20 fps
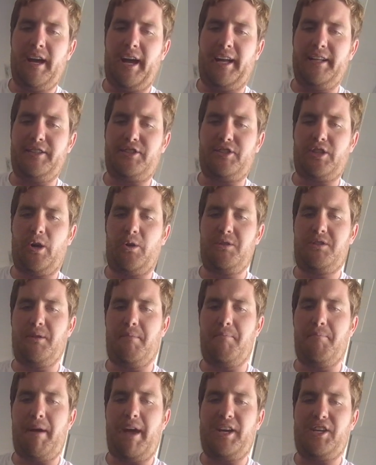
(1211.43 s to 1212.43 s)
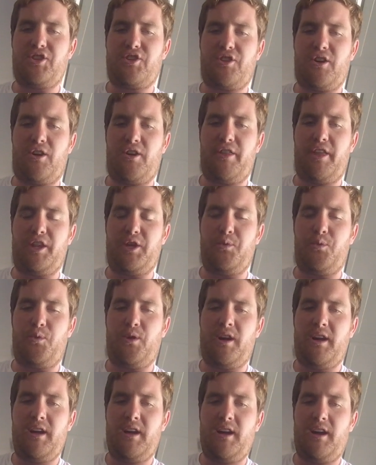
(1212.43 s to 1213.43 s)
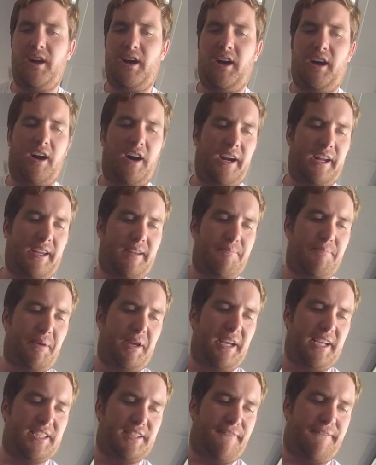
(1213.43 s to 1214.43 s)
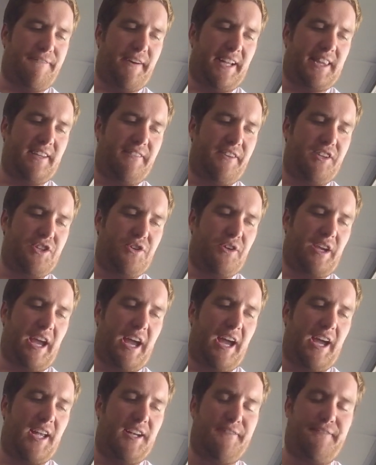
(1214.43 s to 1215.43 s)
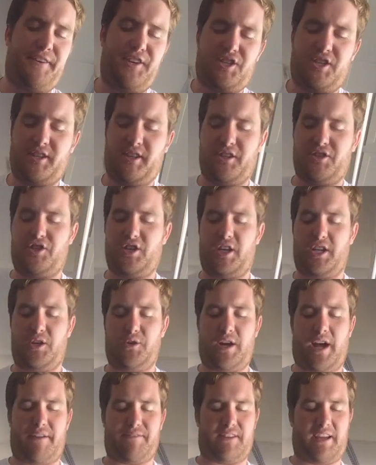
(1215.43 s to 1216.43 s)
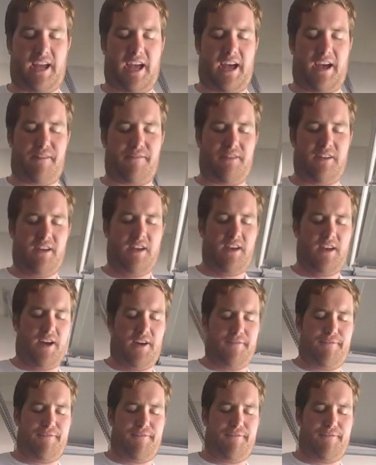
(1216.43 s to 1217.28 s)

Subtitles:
And so to make sure that you are being as effective as you can fishing the jig, you have to have a